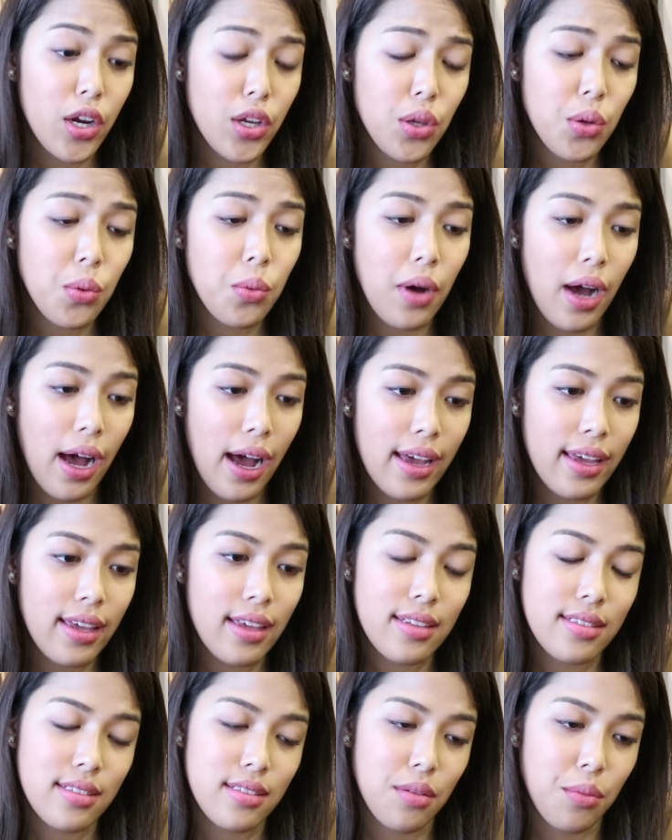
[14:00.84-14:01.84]
you
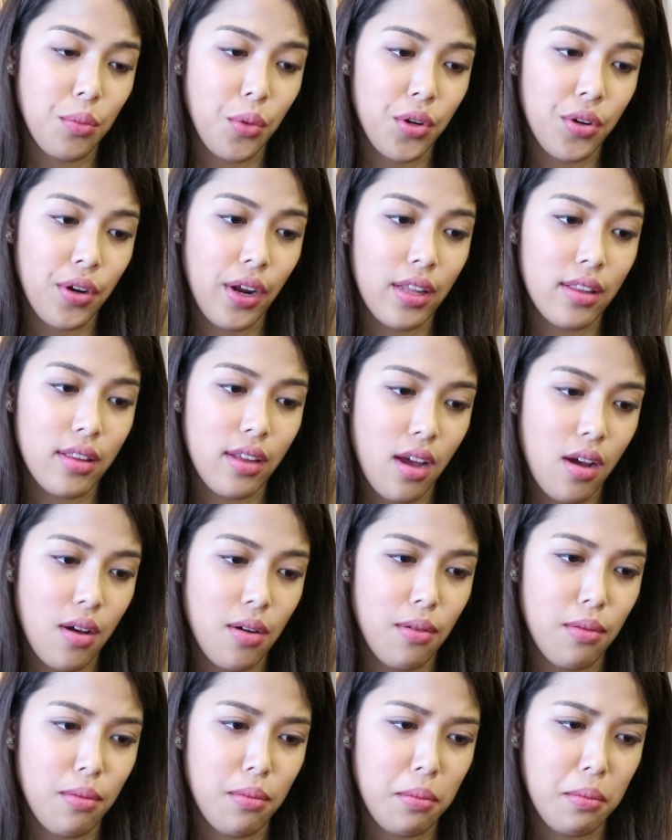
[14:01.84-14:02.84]
eyeing someone right now?
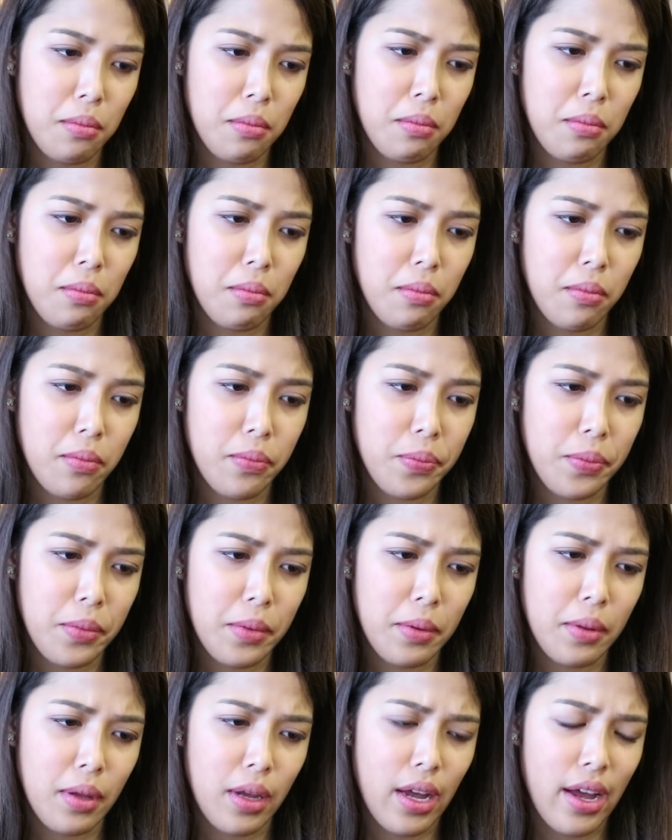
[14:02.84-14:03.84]

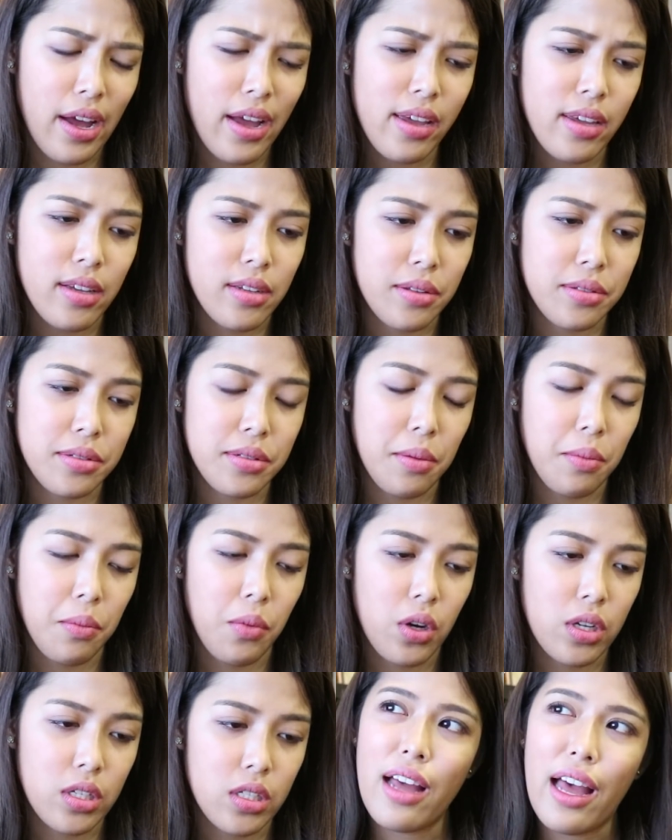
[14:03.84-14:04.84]
Eyeing
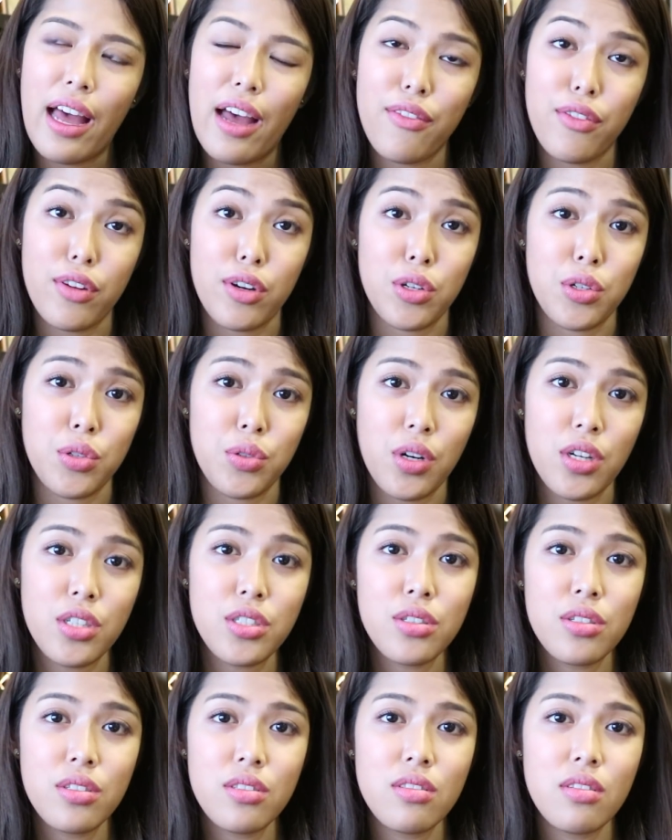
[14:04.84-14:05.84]
someone? Have a crush on